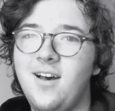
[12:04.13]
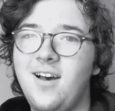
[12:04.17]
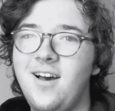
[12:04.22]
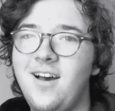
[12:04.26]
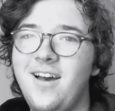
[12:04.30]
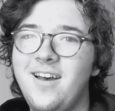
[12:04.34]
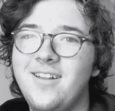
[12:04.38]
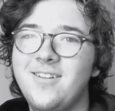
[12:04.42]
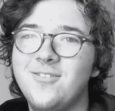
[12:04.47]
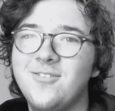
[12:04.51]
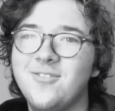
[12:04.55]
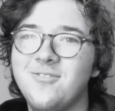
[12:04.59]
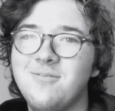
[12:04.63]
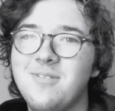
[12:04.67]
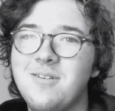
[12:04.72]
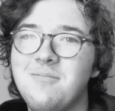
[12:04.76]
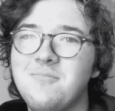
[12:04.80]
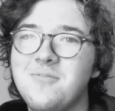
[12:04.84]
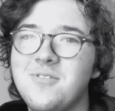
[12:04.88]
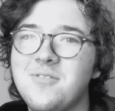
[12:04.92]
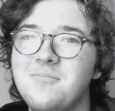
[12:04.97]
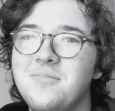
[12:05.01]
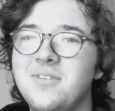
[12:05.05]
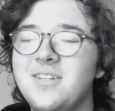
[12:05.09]
I don't
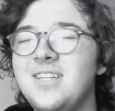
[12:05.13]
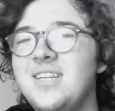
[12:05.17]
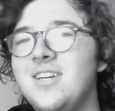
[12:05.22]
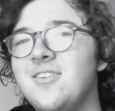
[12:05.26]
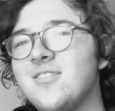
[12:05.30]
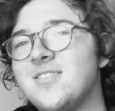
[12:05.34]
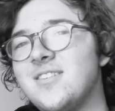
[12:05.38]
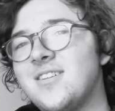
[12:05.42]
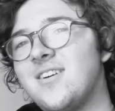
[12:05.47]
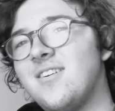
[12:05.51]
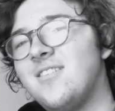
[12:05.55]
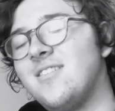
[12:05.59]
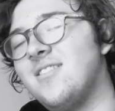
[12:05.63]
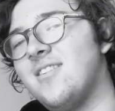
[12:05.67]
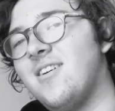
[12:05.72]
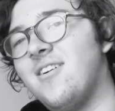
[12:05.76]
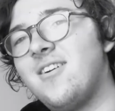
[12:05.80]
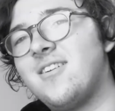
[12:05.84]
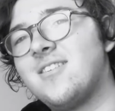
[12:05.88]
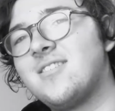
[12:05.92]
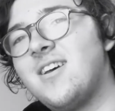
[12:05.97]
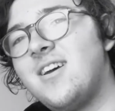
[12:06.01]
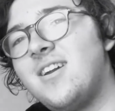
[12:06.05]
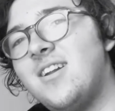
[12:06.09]
remember, but he wasn't called
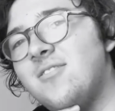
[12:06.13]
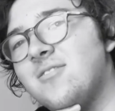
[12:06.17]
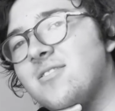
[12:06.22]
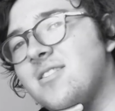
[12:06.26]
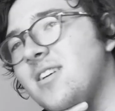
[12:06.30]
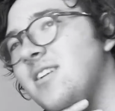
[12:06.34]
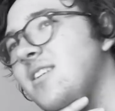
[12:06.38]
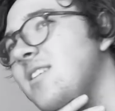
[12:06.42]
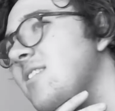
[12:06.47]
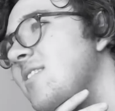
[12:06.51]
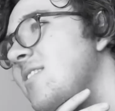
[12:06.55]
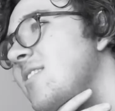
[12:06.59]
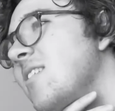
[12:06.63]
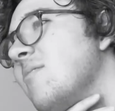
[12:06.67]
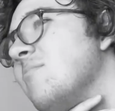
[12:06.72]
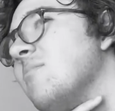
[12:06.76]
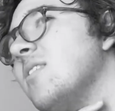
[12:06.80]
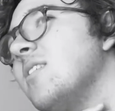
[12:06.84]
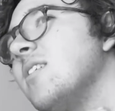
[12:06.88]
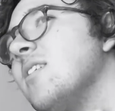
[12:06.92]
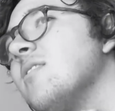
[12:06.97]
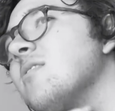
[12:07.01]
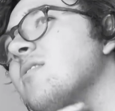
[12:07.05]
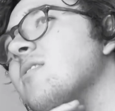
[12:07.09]
Darkseid. He was like something
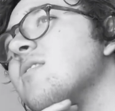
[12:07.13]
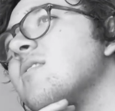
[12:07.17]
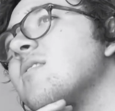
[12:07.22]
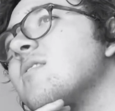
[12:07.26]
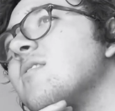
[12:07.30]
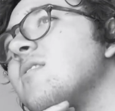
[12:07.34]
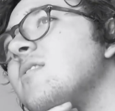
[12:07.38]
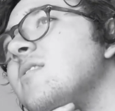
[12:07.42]
else.